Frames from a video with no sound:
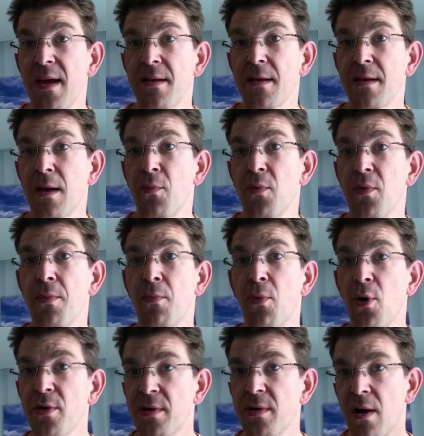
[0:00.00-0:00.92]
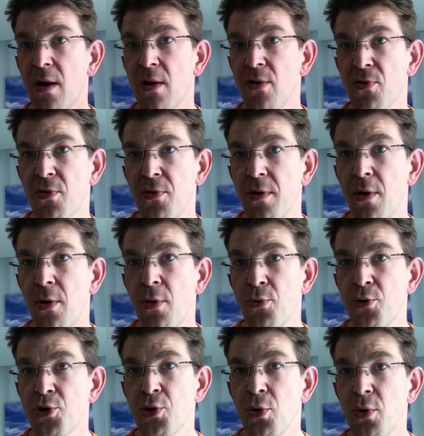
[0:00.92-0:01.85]
end up with more tasks on your
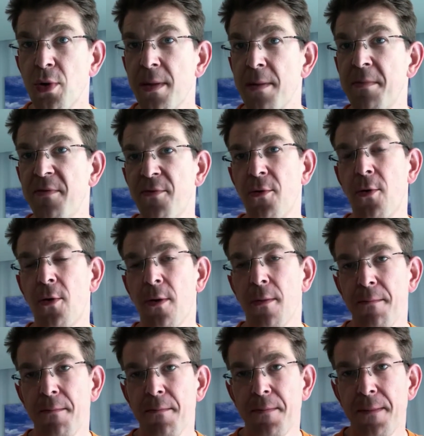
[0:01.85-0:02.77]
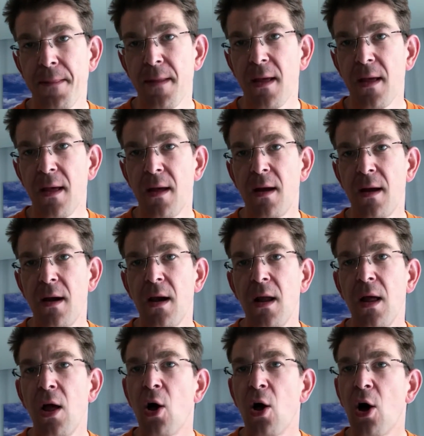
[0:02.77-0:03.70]
own shoulder than before.
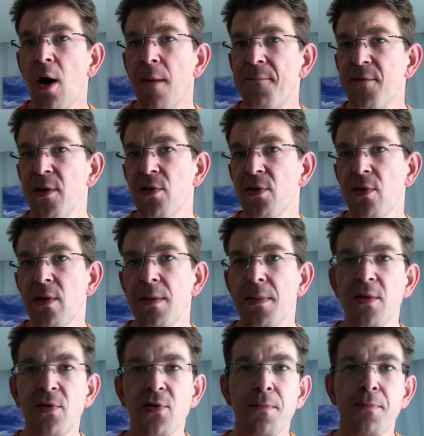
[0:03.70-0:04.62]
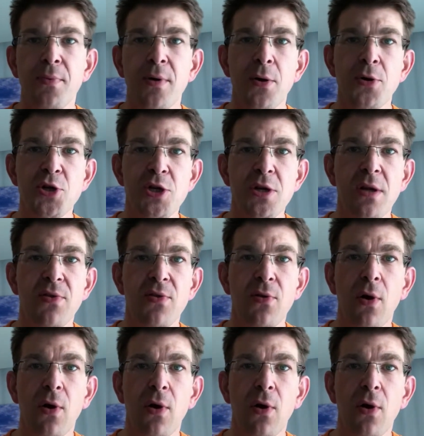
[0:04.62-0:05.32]
Obviously, this approach needs